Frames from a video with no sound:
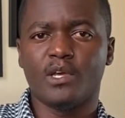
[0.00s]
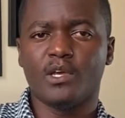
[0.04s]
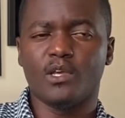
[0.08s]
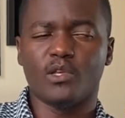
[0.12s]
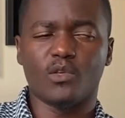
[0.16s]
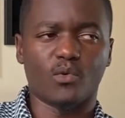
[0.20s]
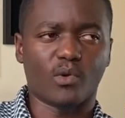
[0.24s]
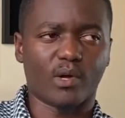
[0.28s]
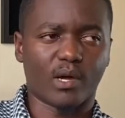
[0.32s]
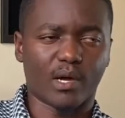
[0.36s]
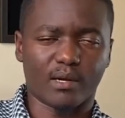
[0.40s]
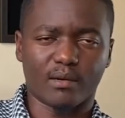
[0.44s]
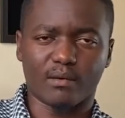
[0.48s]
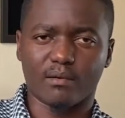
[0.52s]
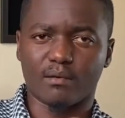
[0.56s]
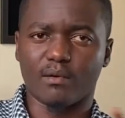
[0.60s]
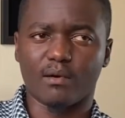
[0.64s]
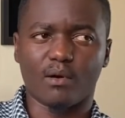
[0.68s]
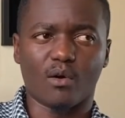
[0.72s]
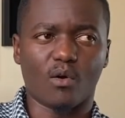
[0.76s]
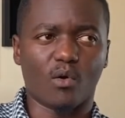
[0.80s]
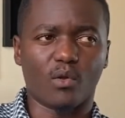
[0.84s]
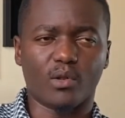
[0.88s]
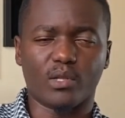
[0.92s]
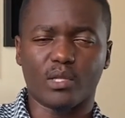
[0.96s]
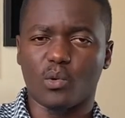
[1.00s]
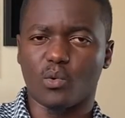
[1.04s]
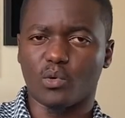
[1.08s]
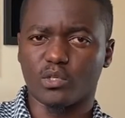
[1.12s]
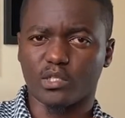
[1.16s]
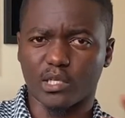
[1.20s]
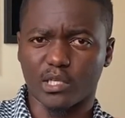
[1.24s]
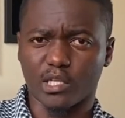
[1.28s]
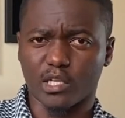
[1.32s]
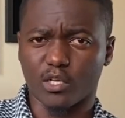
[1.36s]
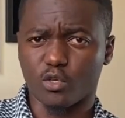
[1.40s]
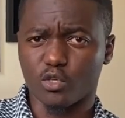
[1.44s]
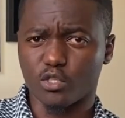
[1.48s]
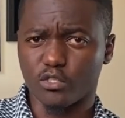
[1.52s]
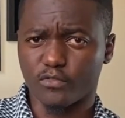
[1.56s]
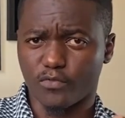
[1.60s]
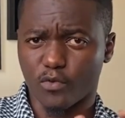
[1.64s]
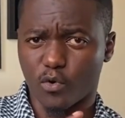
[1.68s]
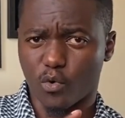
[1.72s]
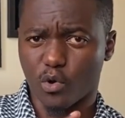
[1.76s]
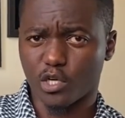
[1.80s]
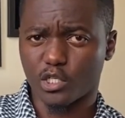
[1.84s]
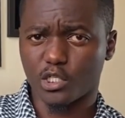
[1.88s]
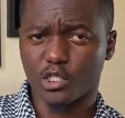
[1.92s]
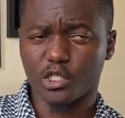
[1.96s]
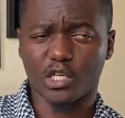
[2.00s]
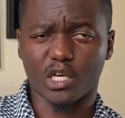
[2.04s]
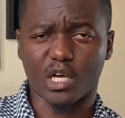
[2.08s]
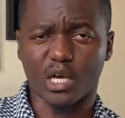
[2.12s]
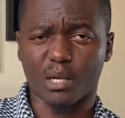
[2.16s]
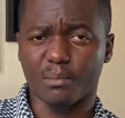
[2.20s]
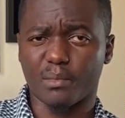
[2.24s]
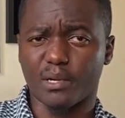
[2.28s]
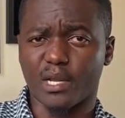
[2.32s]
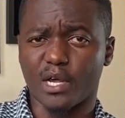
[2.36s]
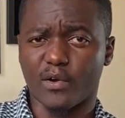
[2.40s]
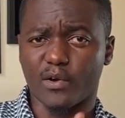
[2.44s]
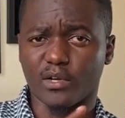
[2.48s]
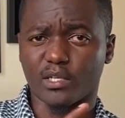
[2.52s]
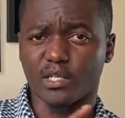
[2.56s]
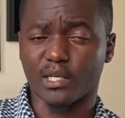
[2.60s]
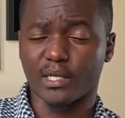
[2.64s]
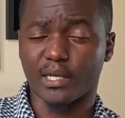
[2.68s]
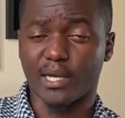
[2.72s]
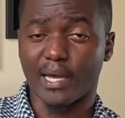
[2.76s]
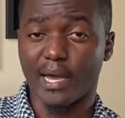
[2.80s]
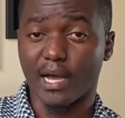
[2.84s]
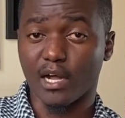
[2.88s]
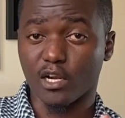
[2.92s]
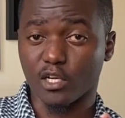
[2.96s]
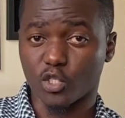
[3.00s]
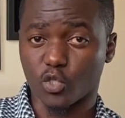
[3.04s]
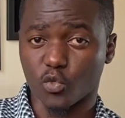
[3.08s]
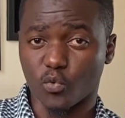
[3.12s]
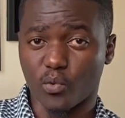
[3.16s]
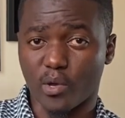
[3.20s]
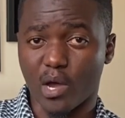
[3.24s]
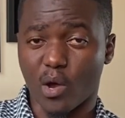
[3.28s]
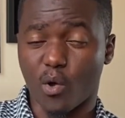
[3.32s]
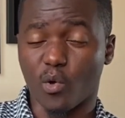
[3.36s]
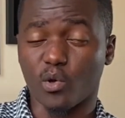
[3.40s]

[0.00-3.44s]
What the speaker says: You can, all the water that you use for washing can be directed elsewhere,